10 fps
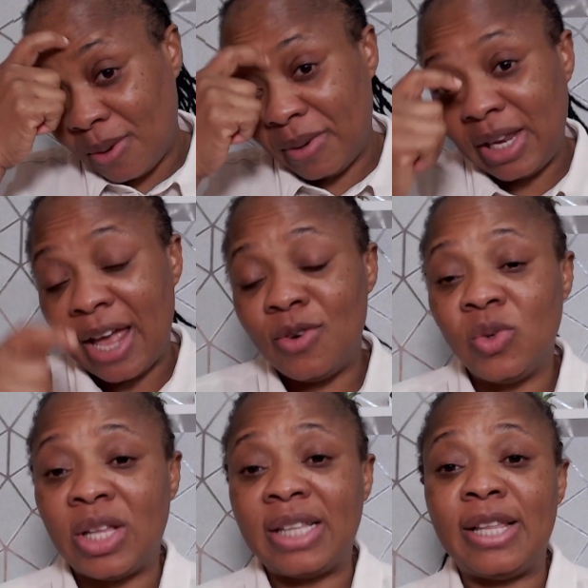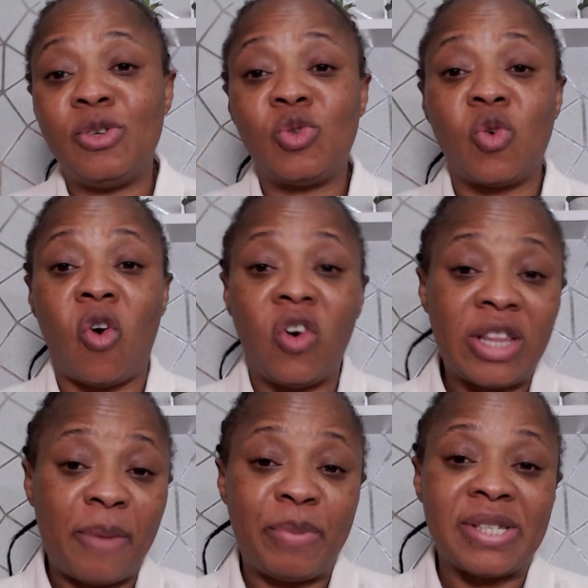somebody I know that they used to call
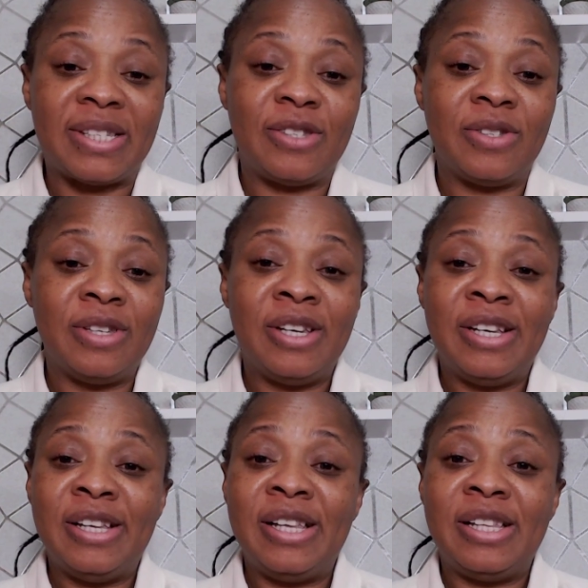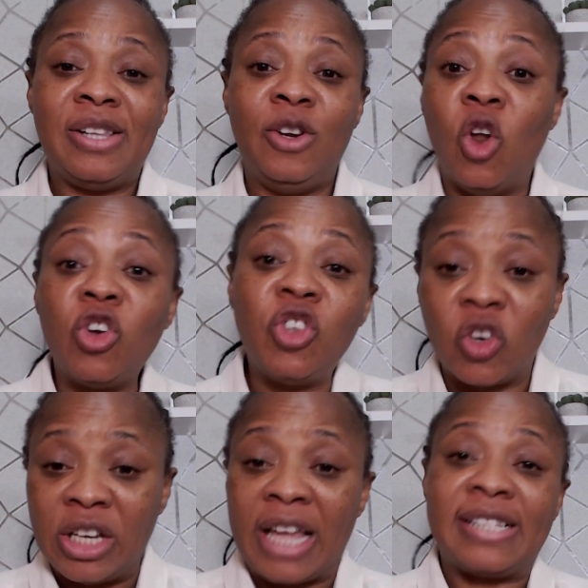that person London,
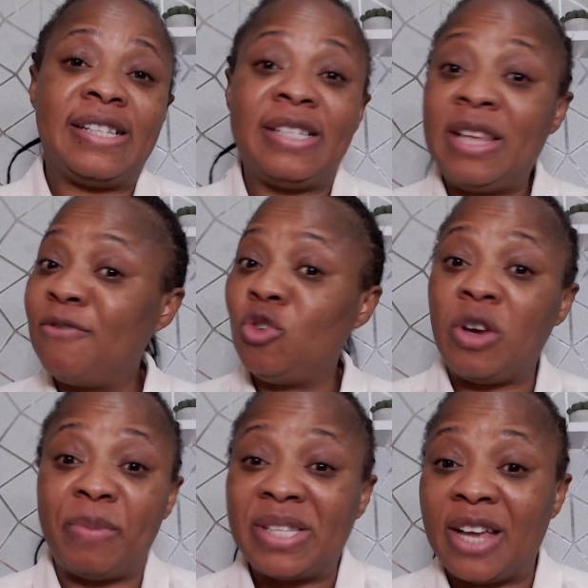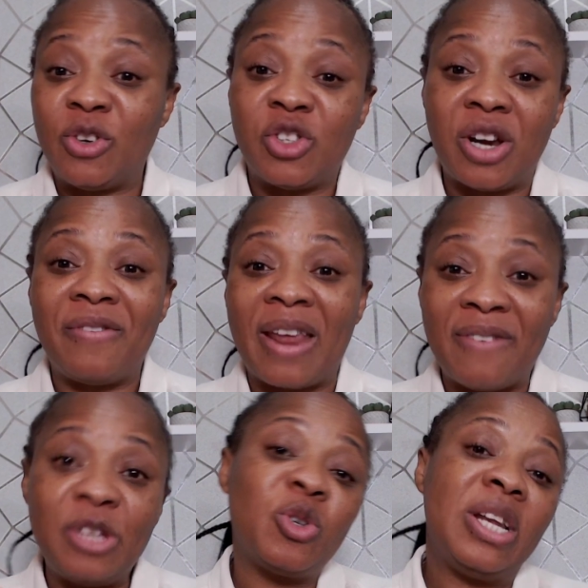that even though the person had not traveled,
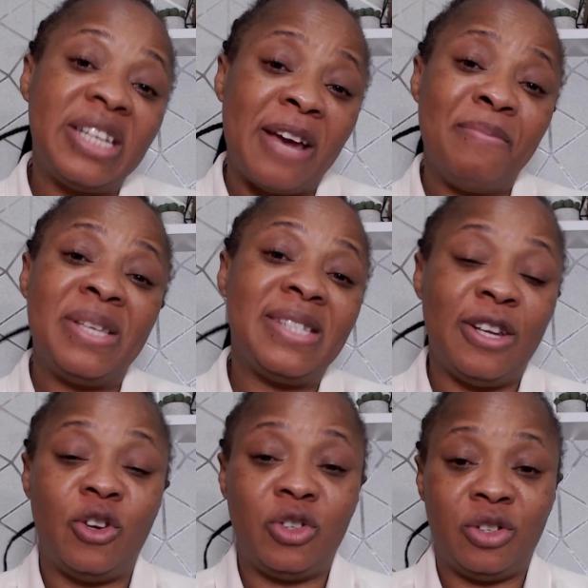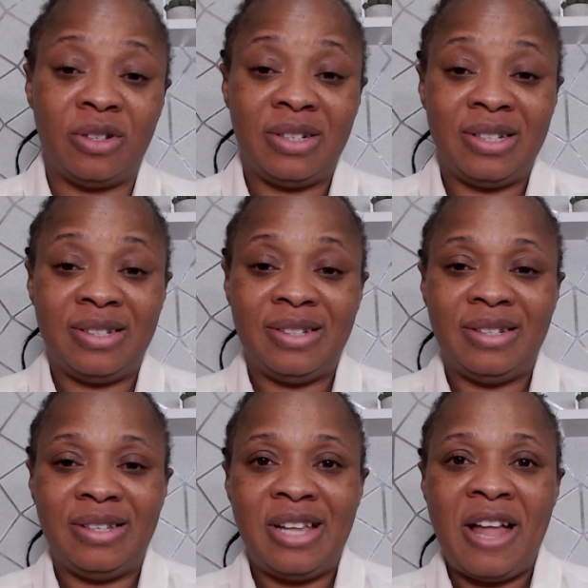eventually they are based in London.
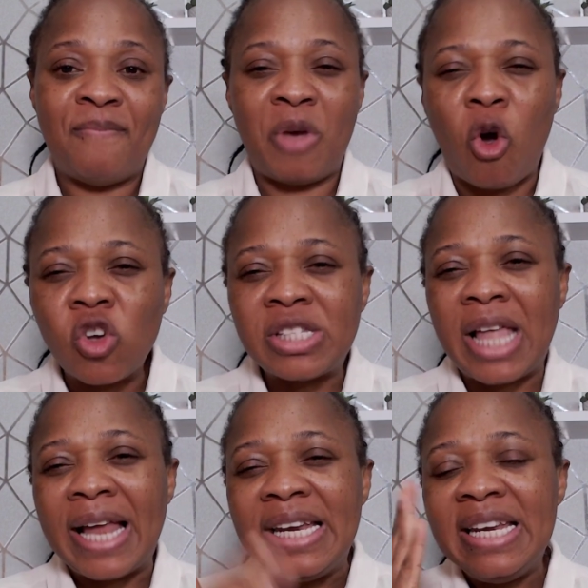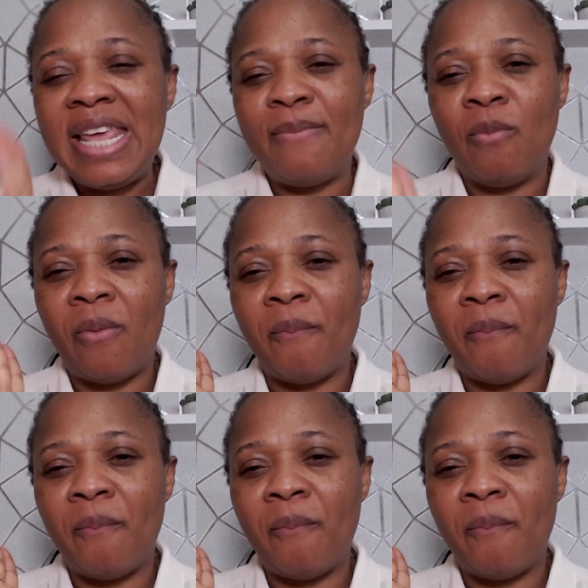Because that name,